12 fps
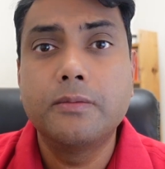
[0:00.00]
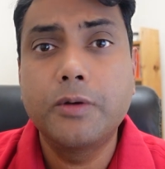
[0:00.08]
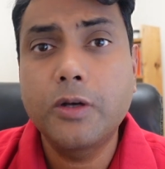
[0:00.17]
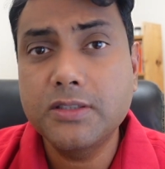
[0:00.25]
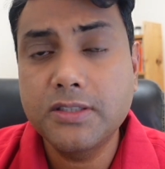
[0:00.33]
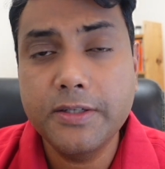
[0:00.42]

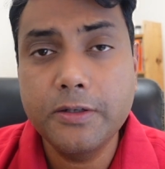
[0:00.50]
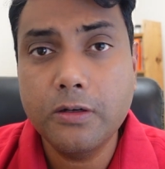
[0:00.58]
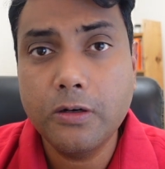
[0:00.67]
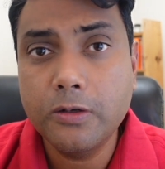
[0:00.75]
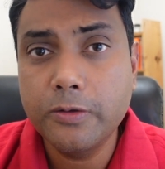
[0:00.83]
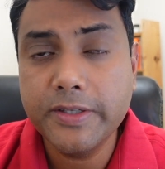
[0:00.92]
Because then you're
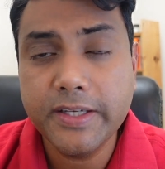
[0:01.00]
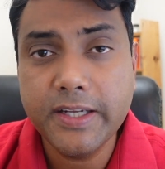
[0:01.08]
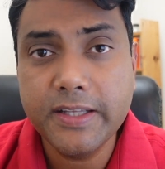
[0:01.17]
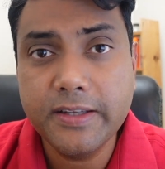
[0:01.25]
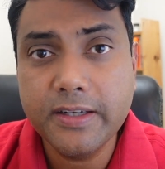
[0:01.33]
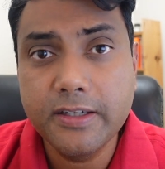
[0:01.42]
not doing
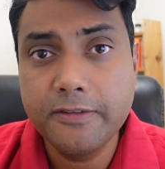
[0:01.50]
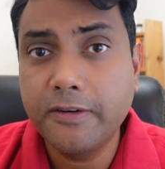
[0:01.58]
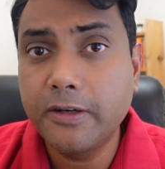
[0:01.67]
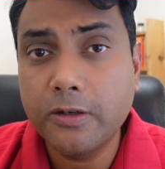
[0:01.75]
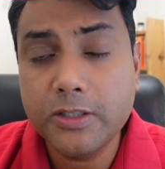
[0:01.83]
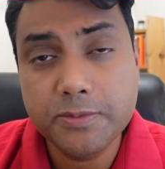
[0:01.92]
anything
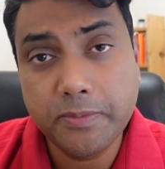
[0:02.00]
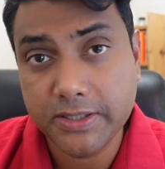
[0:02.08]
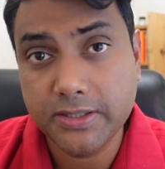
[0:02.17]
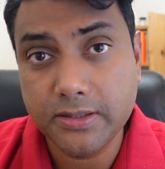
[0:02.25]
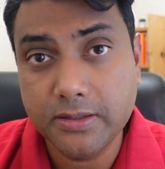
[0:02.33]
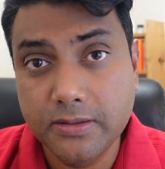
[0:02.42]
different or
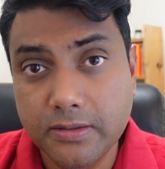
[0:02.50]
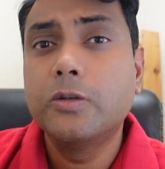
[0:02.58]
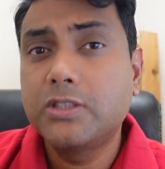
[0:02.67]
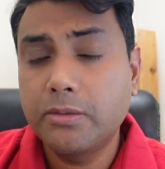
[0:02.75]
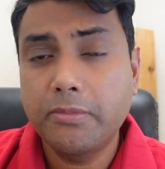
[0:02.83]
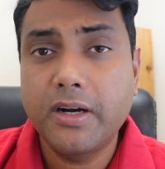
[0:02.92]
special. To
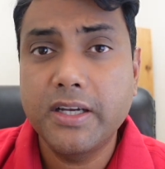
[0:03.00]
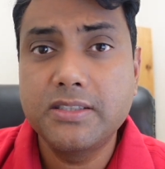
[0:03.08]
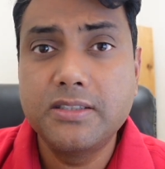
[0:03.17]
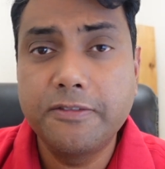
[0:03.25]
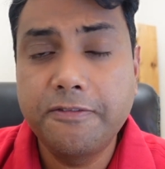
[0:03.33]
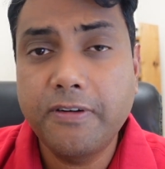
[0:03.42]

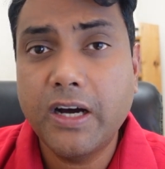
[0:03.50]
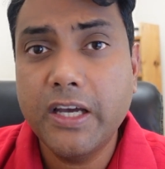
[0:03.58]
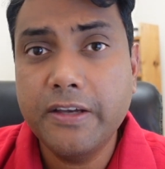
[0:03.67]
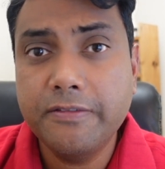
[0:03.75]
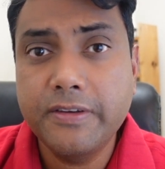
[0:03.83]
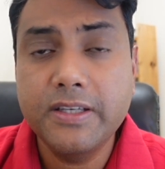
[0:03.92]
summarize, the
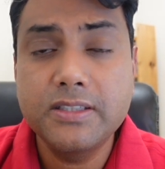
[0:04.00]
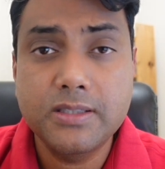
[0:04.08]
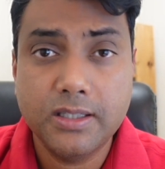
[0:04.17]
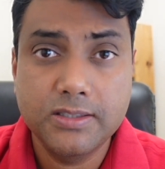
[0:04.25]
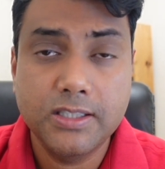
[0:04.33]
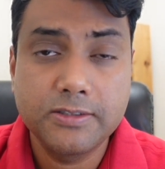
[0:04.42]
five key
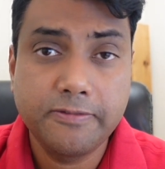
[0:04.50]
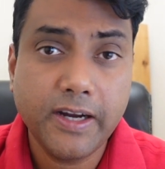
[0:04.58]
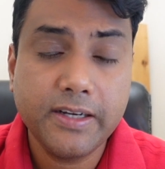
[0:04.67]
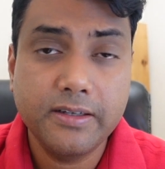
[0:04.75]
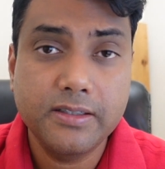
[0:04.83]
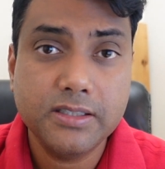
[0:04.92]
success
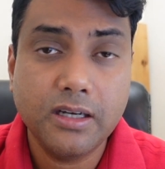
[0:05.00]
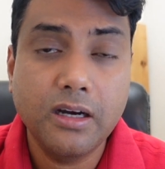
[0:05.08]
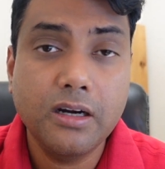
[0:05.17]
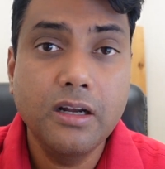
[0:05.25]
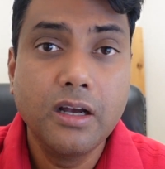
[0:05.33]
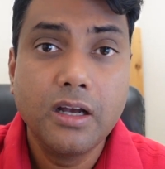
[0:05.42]
factors
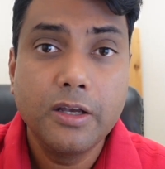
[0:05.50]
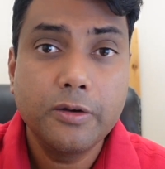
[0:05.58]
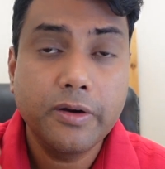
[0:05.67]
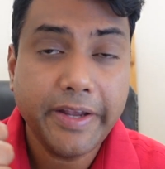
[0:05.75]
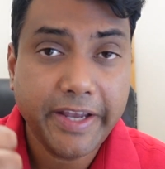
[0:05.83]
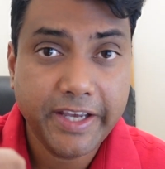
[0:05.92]
are
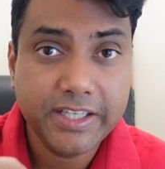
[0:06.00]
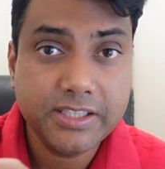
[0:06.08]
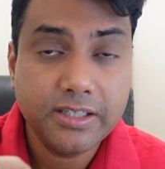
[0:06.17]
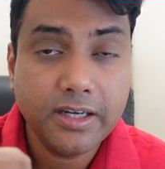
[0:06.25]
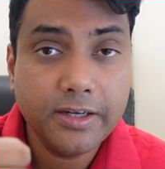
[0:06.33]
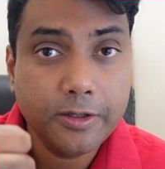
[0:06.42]
your
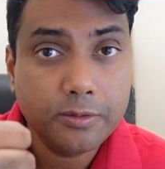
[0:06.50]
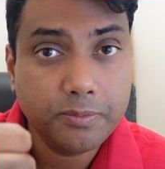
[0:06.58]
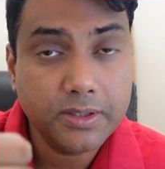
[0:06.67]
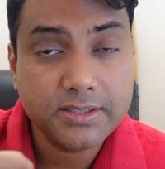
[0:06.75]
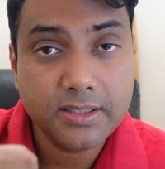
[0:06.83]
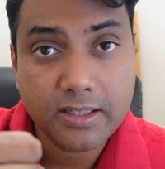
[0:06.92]
age and your
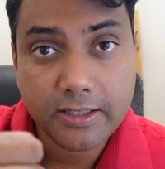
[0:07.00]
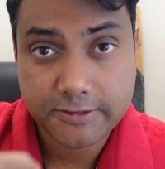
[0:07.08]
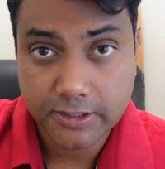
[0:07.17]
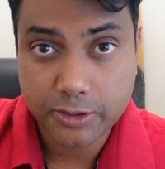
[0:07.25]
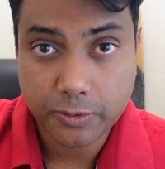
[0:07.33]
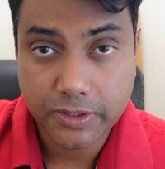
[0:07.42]
personal life
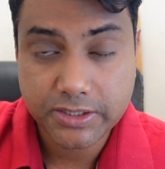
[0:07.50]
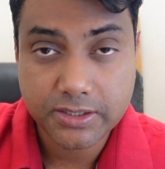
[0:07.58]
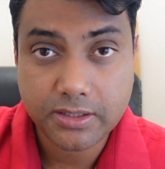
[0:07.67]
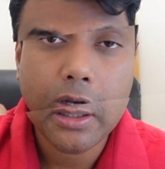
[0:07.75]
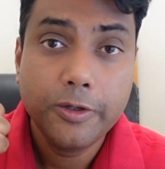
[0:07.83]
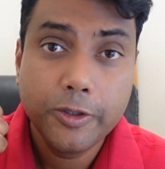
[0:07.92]

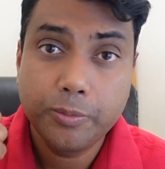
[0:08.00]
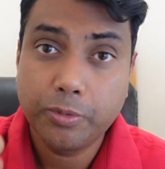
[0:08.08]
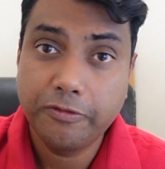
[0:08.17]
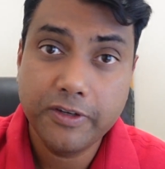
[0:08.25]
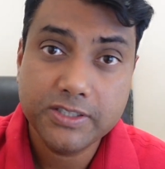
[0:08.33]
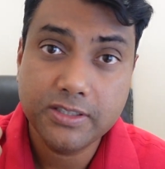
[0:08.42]
situation, your
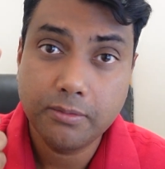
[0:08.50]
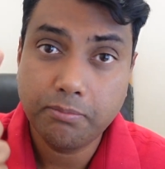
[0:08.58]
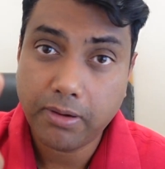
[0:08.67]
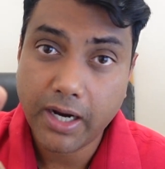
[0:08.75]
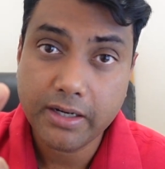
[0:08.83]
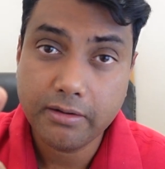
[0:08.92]
professional
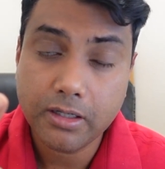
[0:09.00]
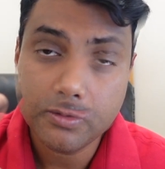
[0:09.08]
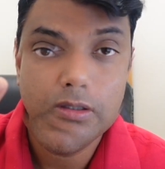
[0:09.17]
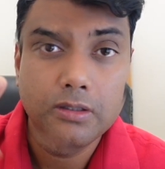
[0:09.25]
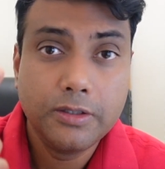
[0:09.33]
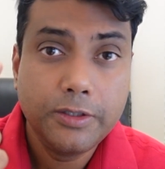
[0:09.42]

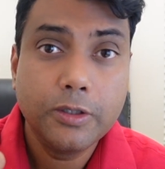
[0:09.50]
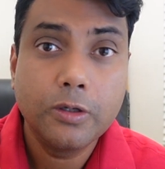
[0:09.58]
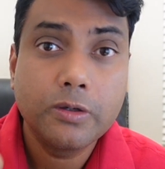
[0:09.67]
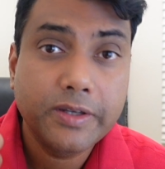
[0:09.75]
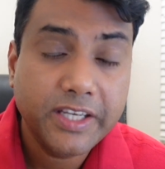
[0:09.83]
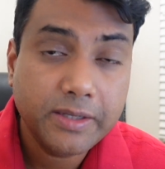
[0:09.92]
background,
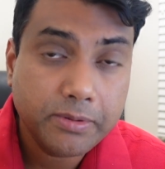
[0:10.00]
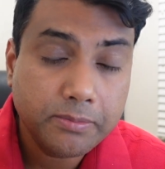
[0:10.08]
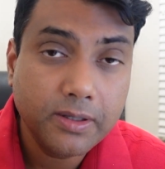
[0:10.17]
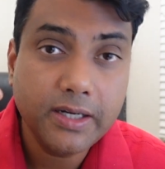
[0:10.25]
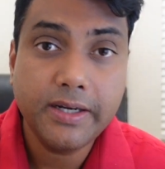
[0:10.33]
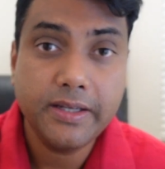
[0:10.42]
your
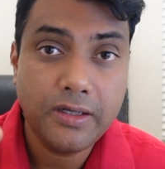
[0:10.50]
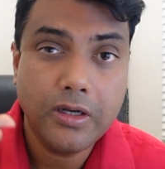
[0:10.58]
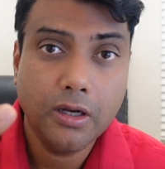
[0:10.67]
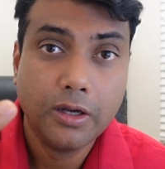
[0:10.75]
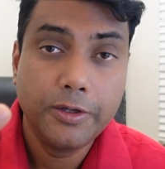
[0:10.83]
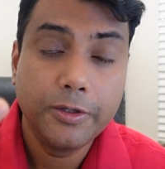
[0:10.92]
capability,
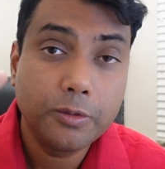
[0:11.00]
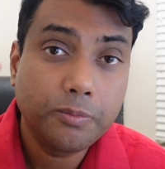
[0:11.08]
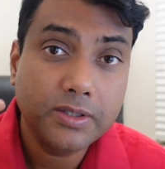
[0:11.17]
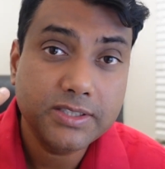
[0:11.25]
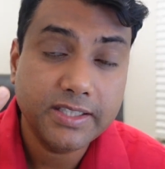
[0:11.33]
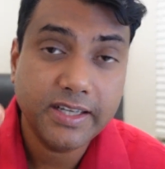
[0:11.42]
your
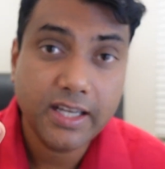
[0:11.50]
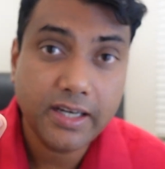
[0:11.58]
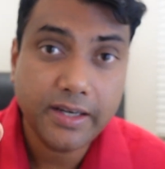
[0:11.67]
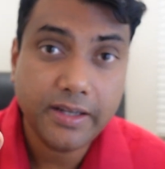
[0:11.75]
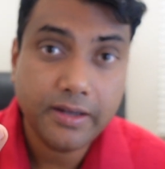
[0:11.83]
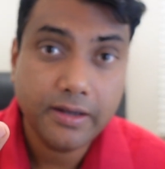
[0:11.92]

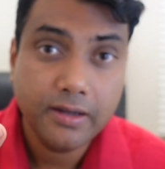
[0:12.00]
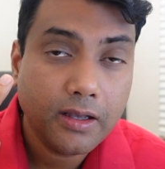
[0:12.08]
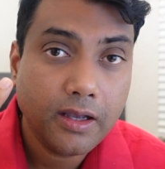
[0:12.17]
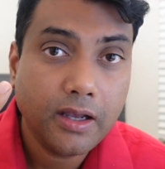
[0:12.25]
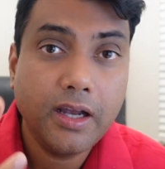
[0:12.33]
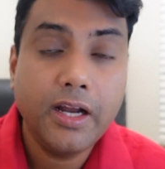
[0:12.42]
personality,
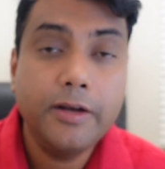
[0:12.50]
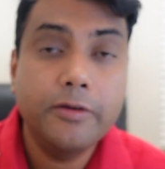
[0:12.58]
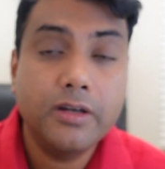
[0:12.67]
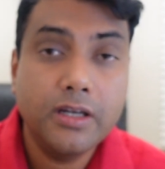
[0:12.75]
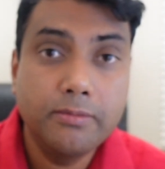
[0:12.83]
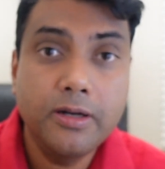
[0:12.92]
and
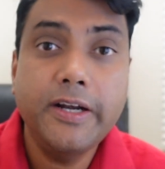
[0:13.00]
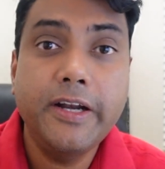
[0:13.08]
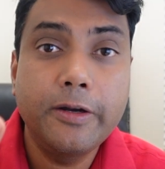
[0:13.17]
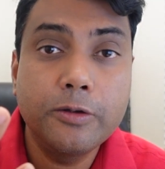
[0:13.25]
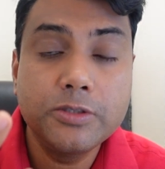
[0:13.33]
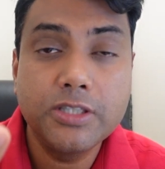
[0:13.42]
your
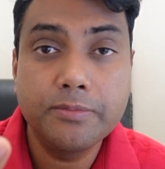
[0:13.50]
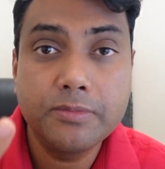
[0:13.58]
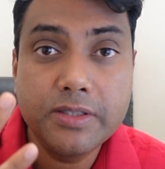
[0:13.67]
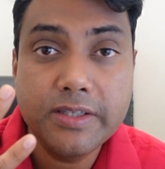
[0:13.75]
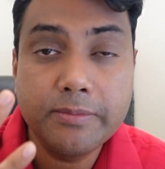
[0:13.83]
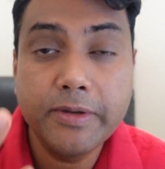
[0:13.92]
ability to jump
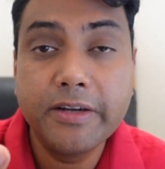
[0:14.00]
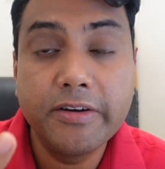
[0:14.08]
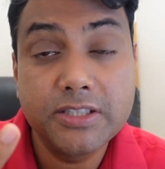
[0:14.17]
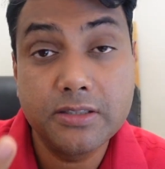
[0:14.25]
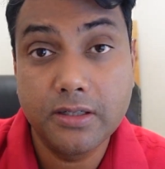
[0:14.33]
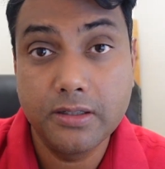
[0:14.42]
the
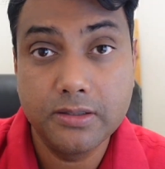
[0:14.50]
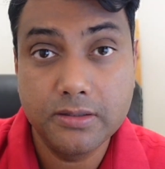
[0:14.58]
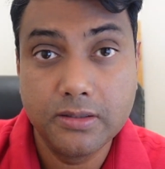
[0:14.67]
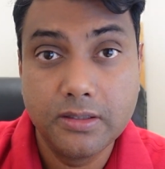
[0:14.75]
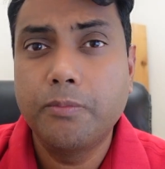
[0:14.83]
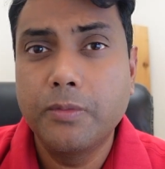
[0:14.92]
immigration hurdle.